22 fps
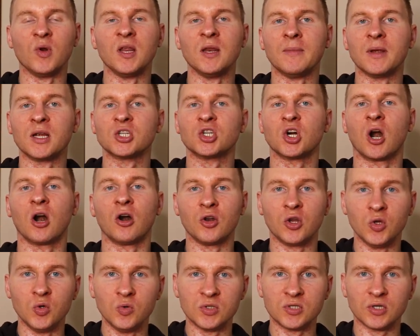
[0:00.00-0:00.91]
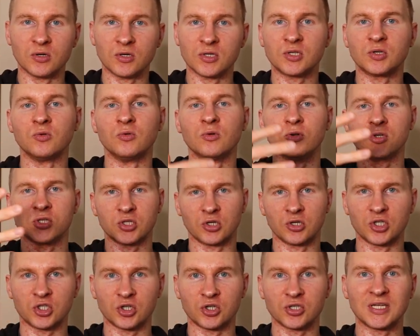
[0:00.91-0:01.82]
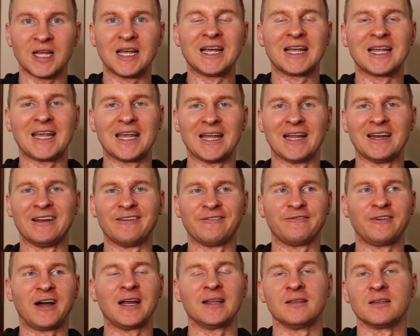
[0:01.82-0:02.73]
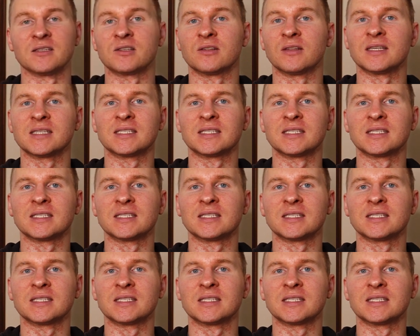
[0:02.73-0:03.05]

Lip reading: We need to make sure our users, Google searchers, can find this.